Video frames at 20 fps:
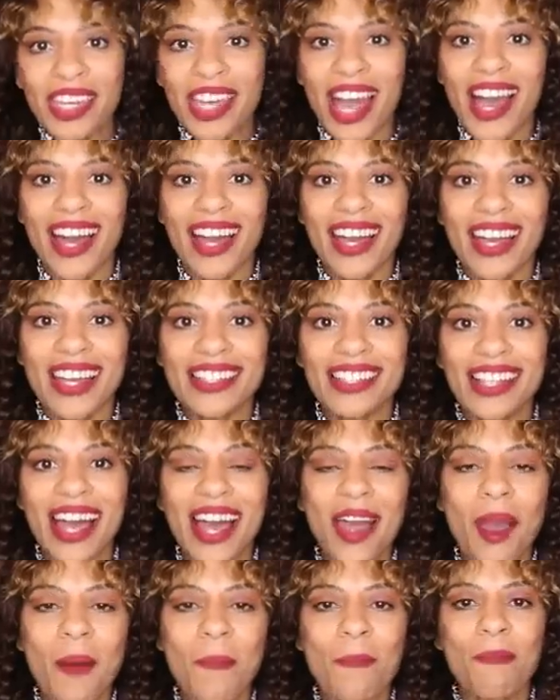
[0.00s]
guys,
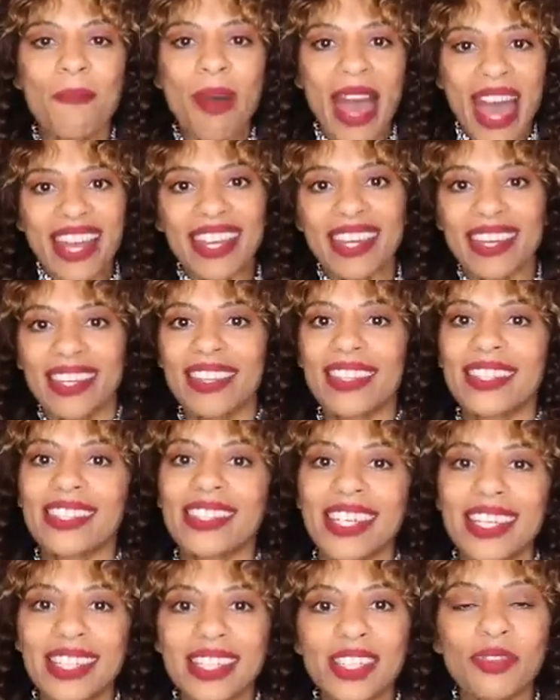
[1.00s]
I am back.
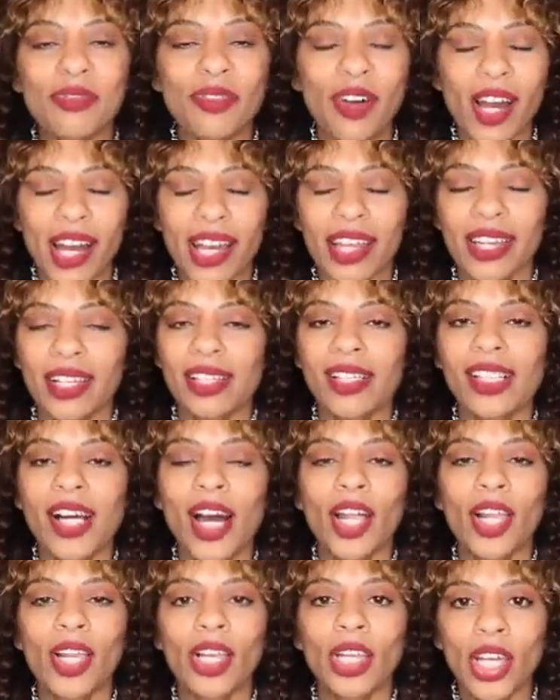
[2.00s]
This is the final
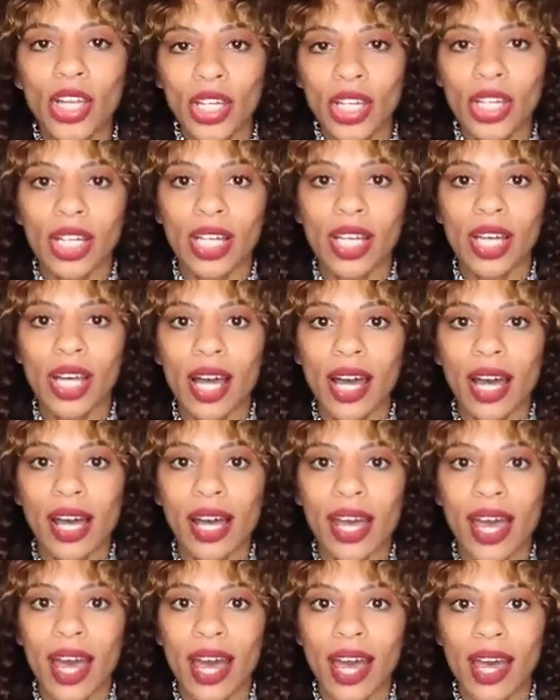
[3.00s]
look.
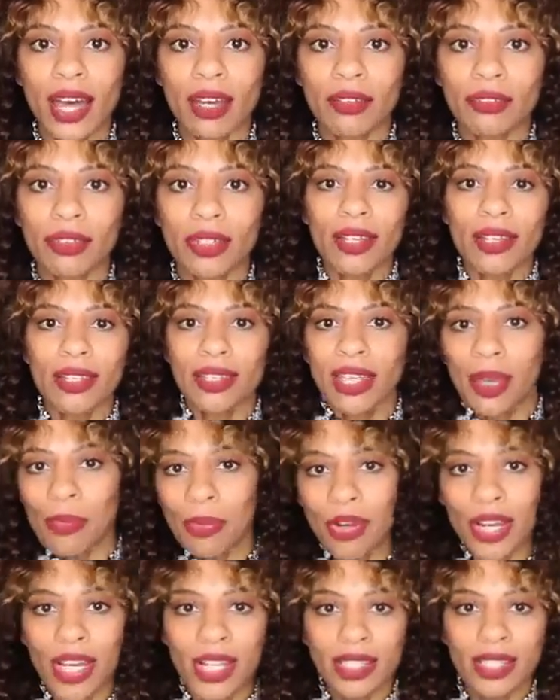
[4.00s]
I have
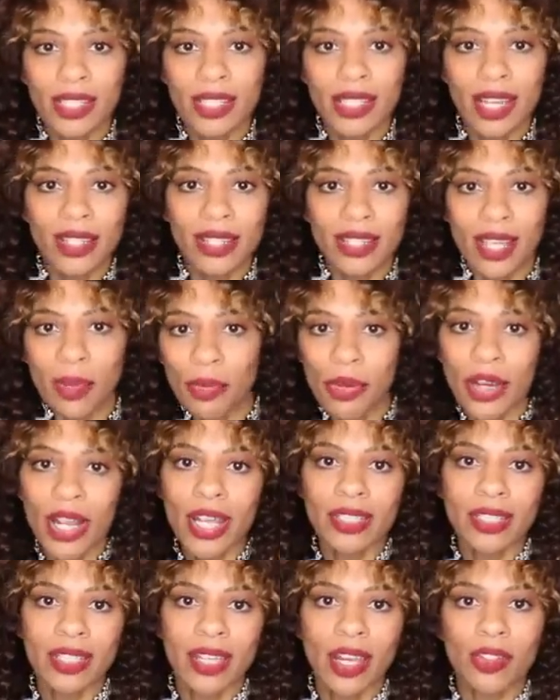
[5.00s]
separated
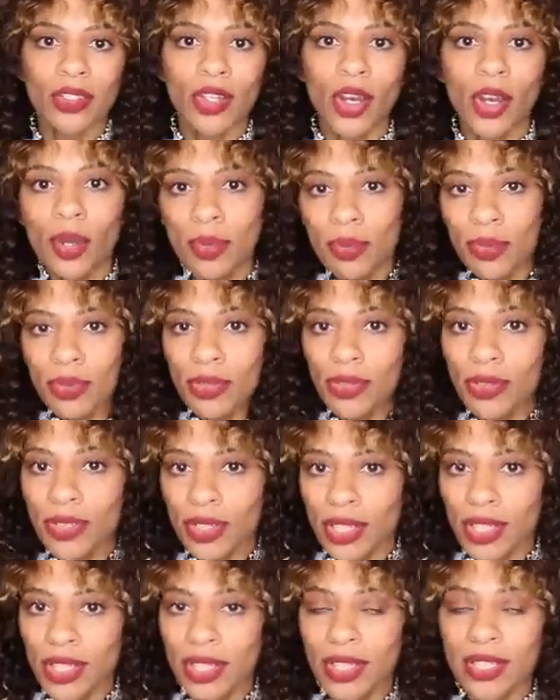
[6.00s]
and combed through
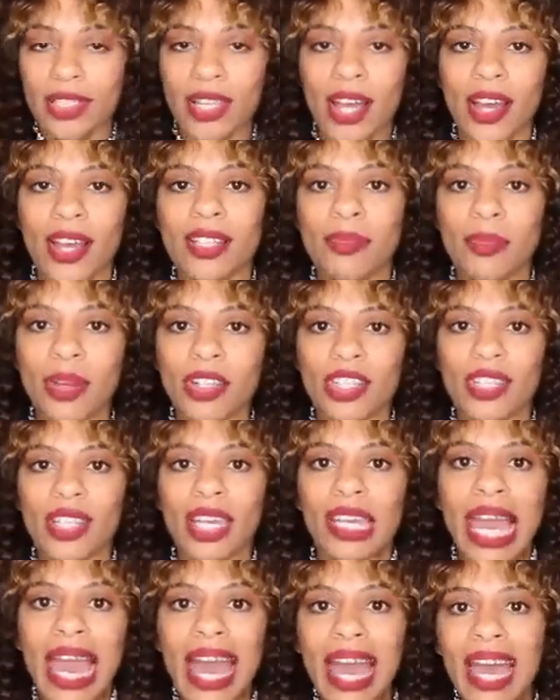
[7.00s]
the curls now as much as
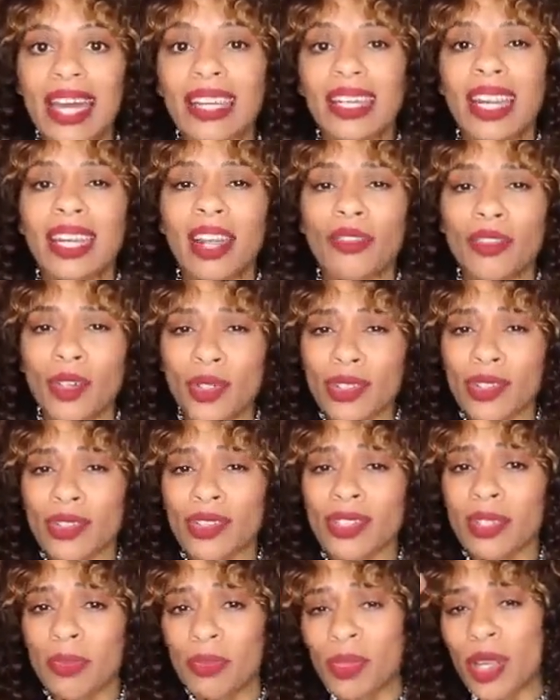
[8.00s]
I can, and I've also
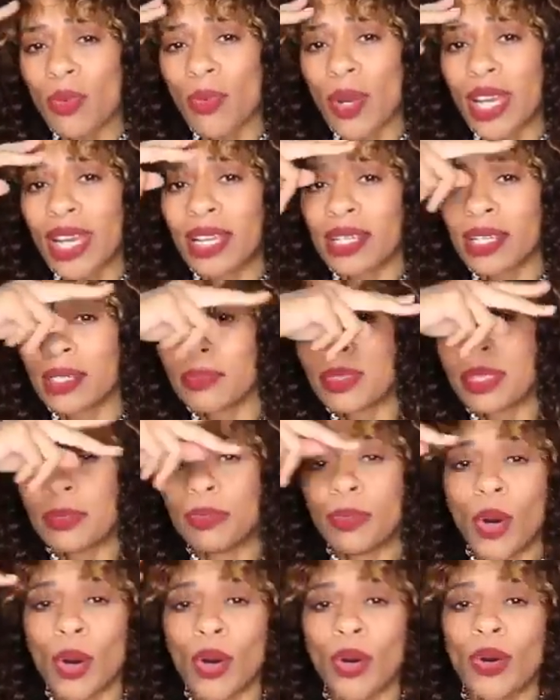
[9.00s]
snipped away a little
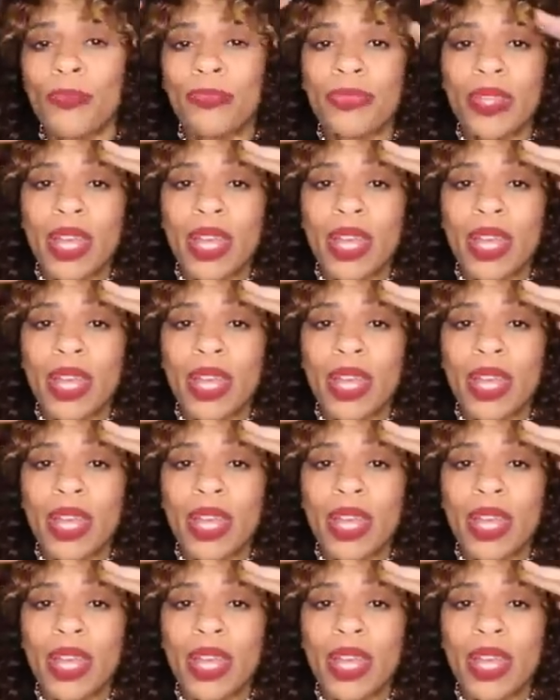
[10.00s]
bit more